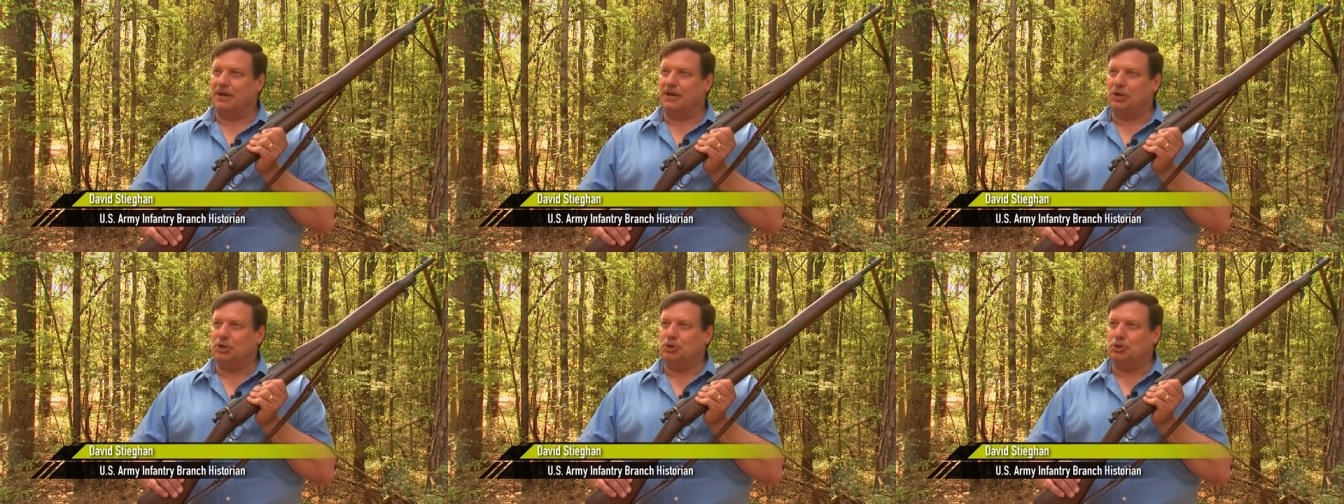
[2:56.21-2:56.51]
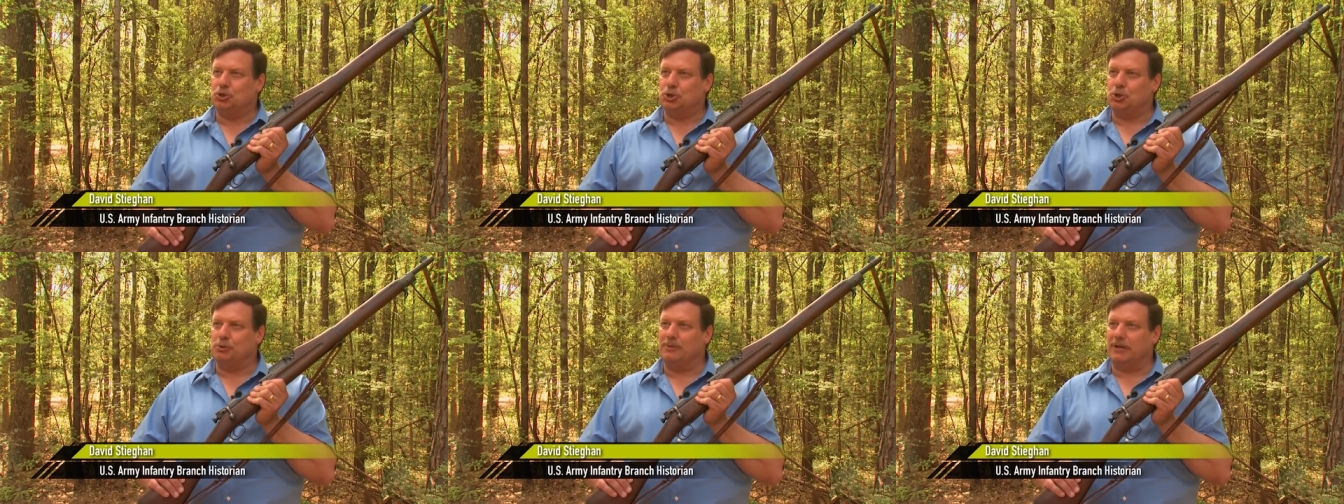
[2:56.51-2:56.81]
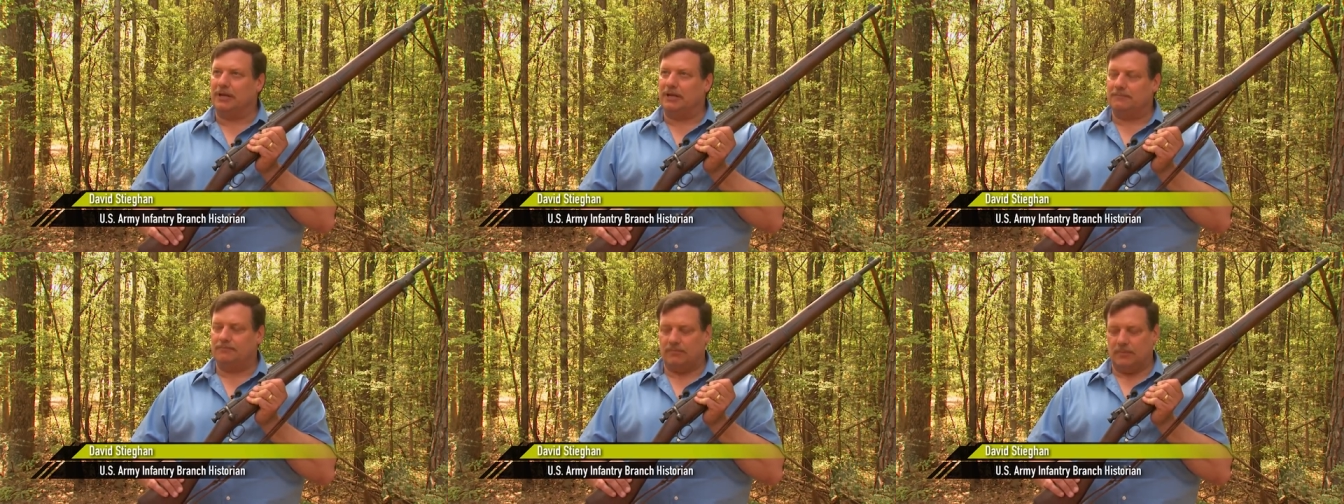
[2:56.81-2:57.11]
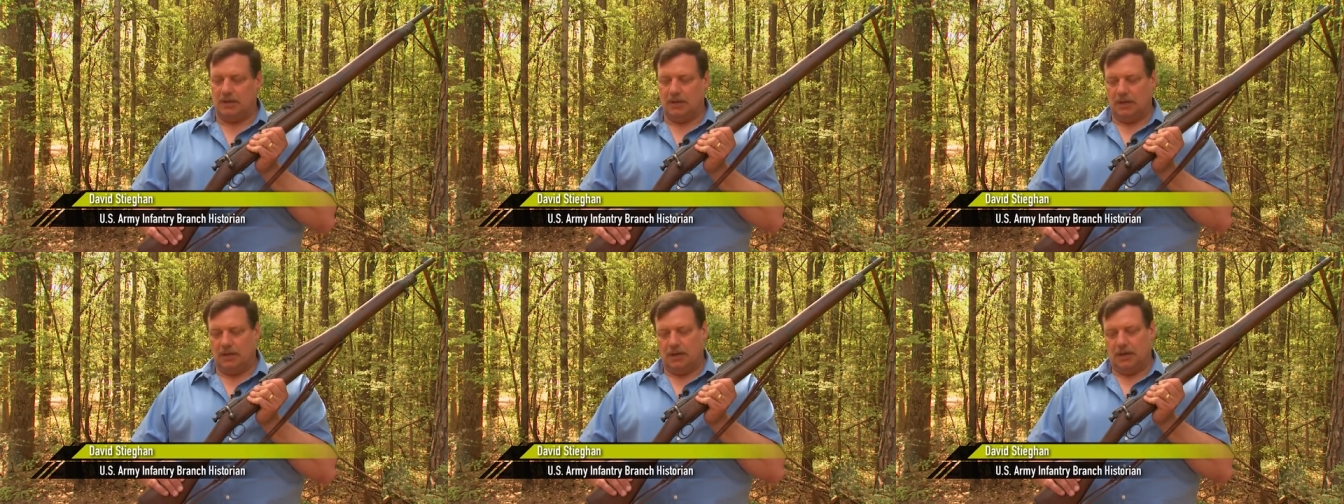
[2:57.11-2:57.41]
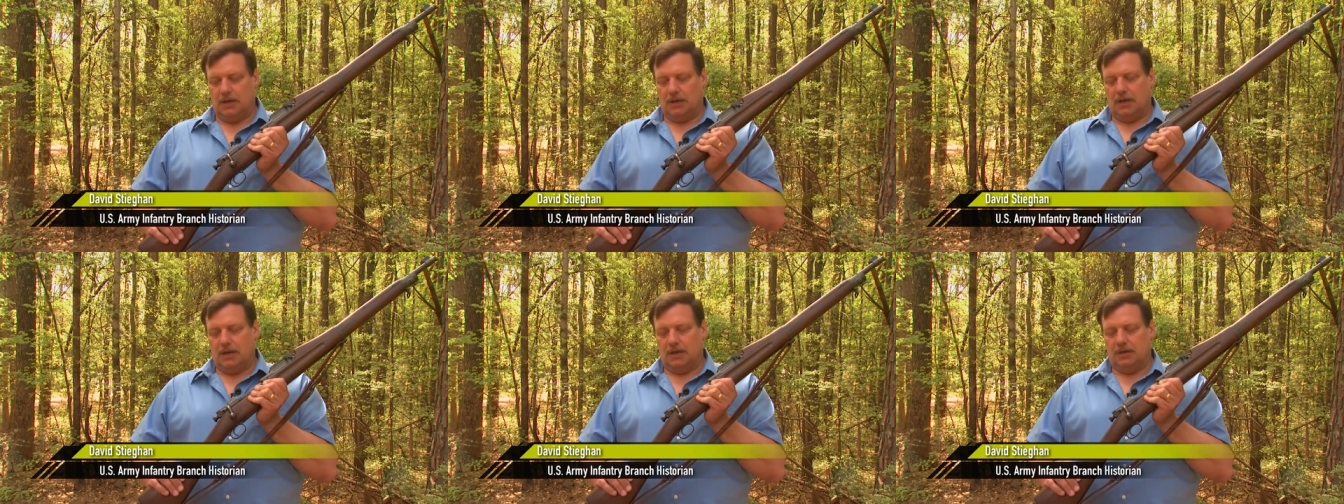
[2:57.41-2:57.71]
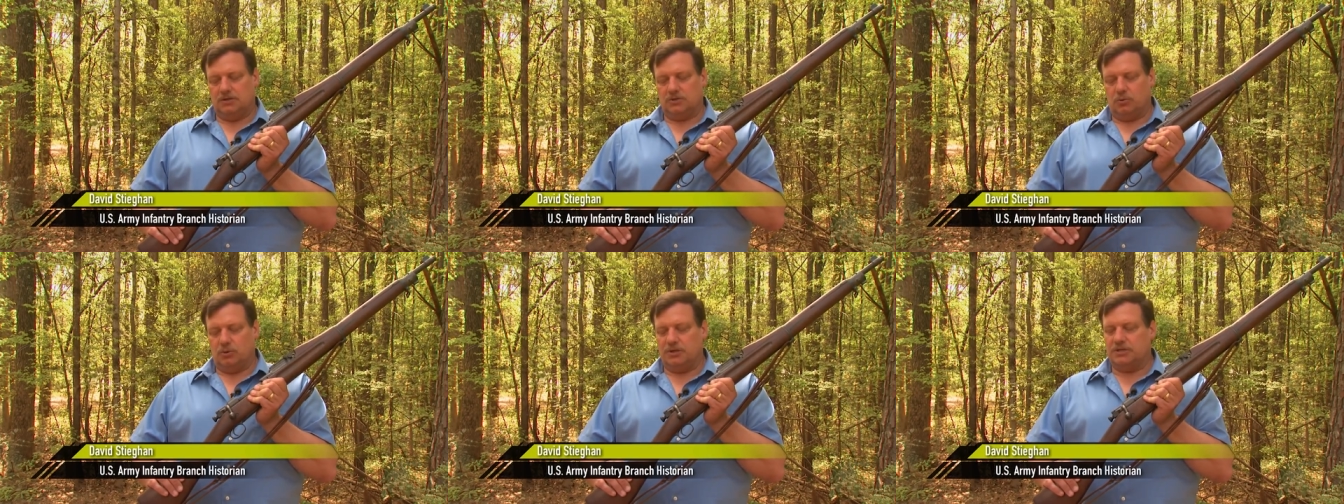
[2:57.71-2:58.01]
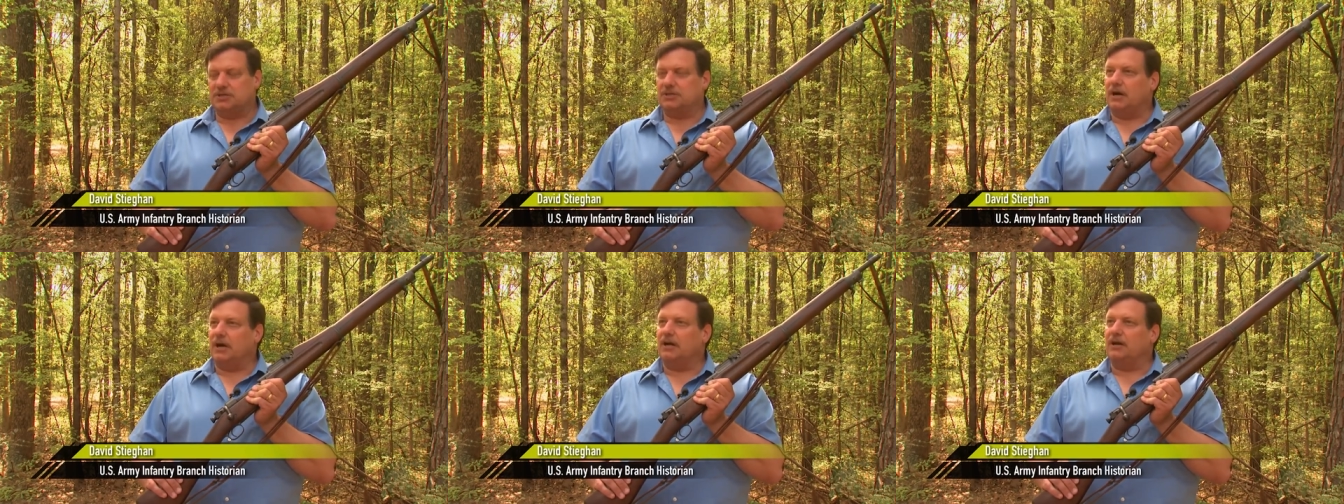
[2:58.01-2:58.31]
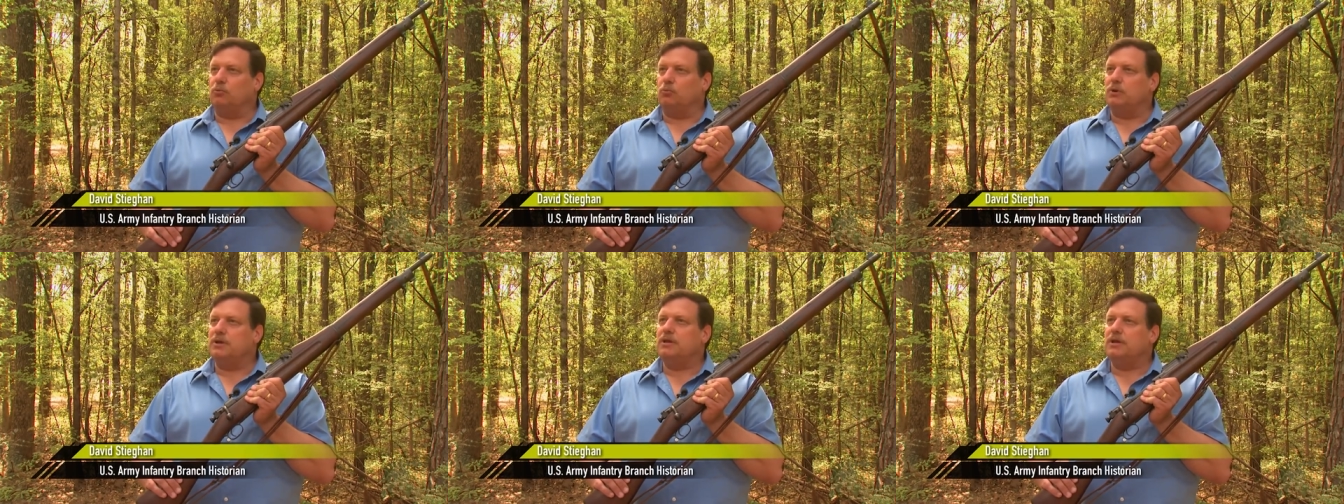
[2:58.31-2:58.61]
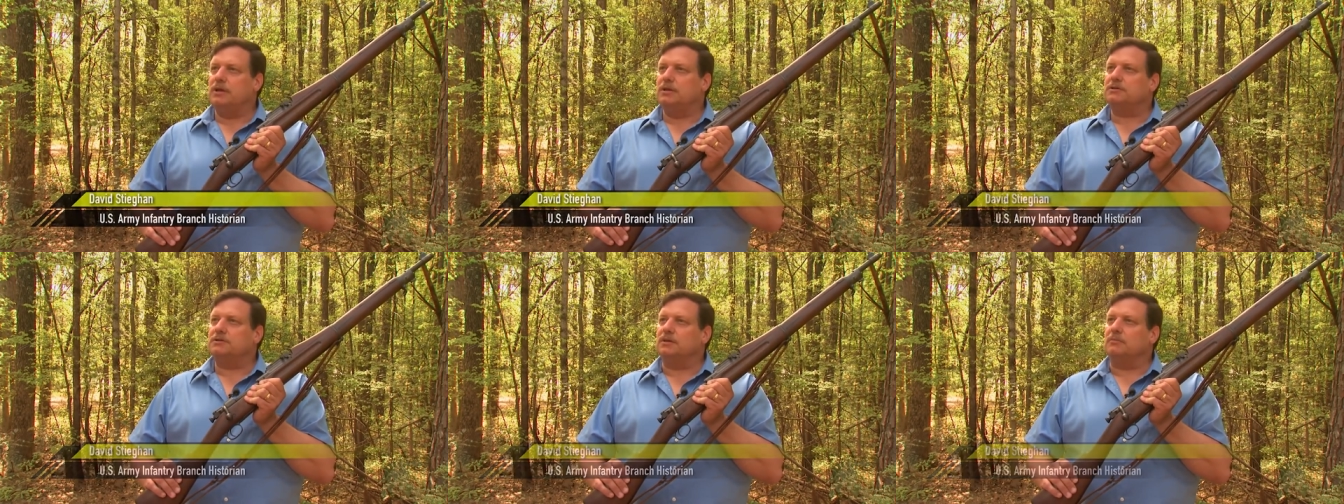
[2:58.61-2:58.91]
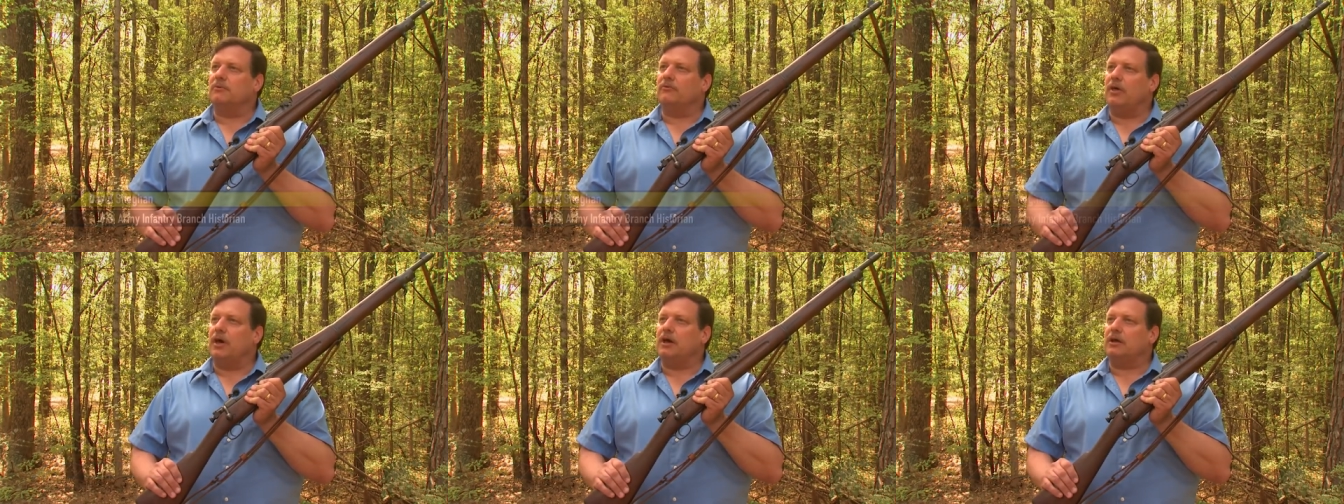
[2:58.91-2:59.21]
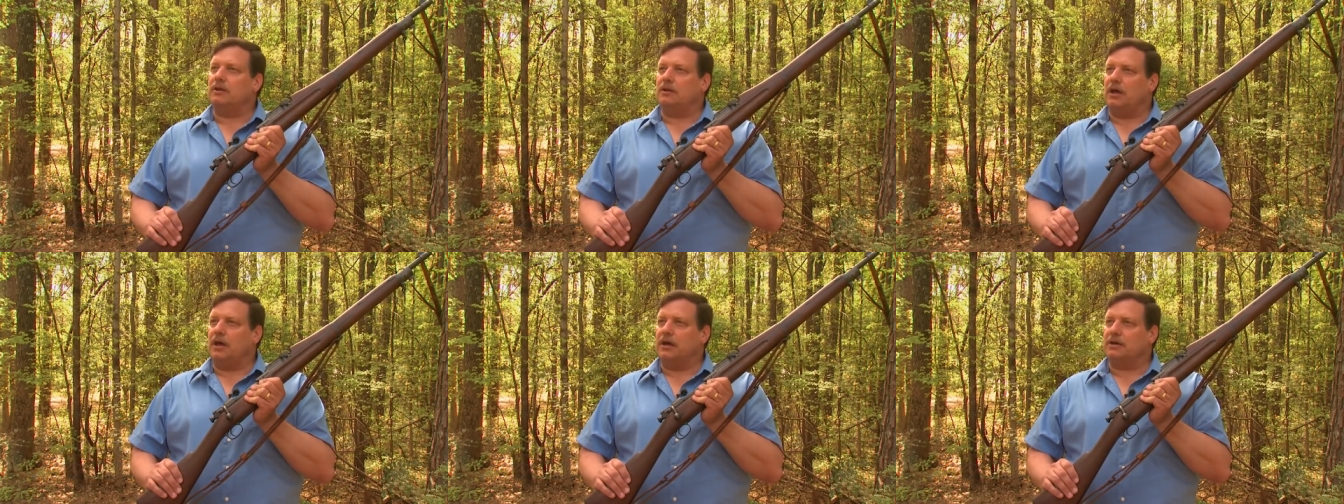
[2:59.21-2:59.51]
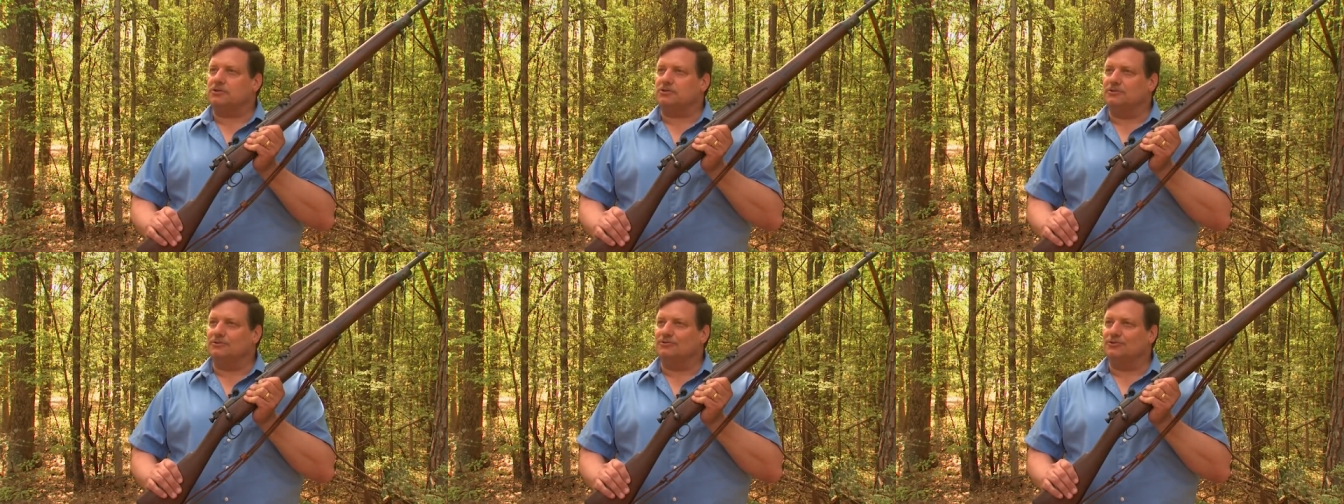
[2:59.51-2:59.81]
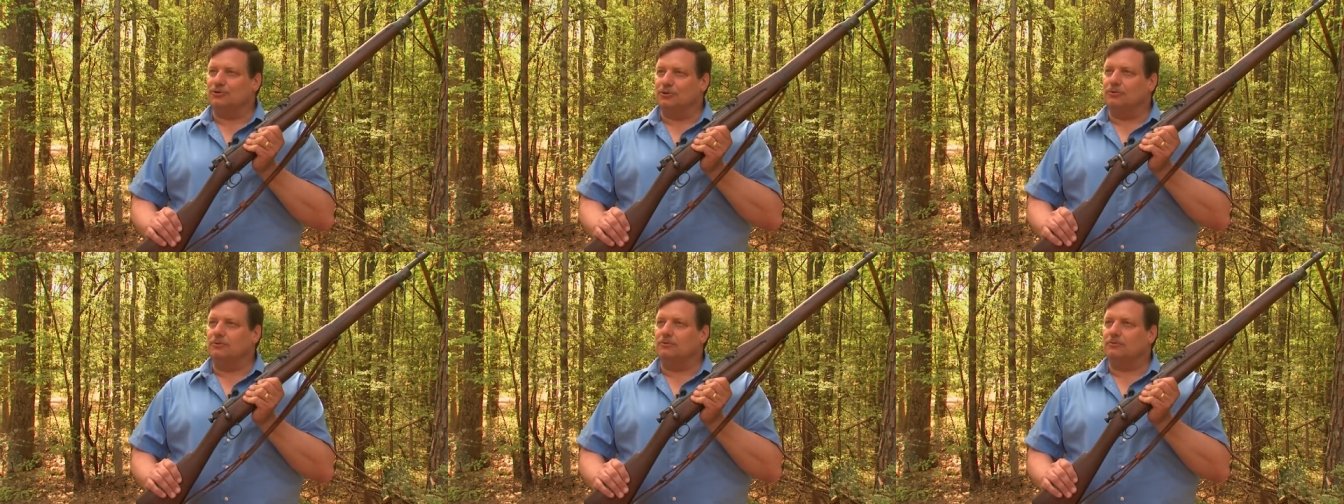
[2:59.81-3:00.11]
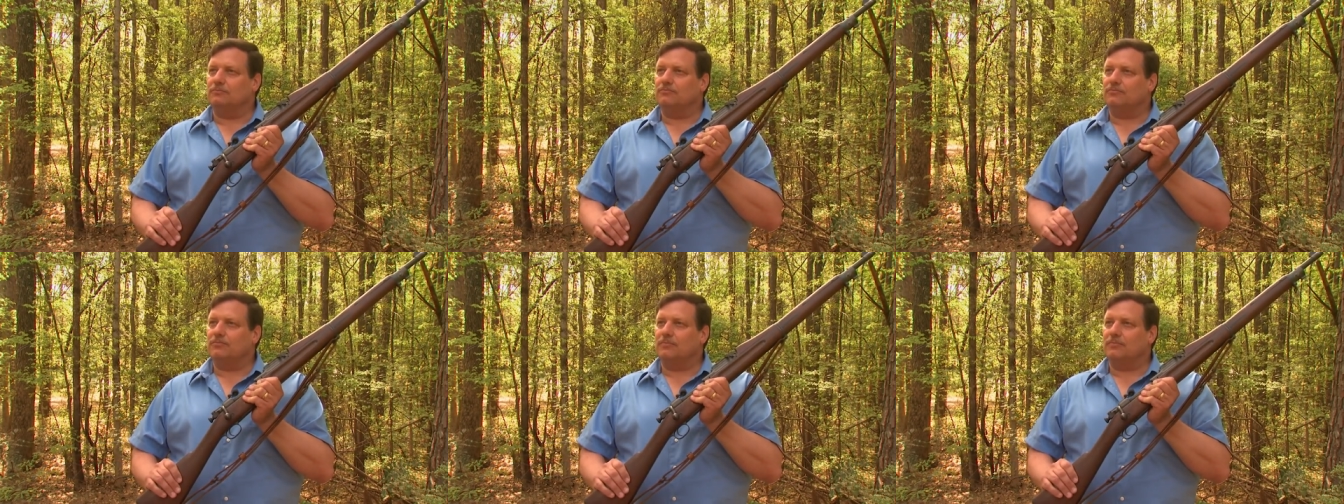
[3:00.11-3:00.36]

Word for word: made in Germany. And so we decided we needed some of that action too.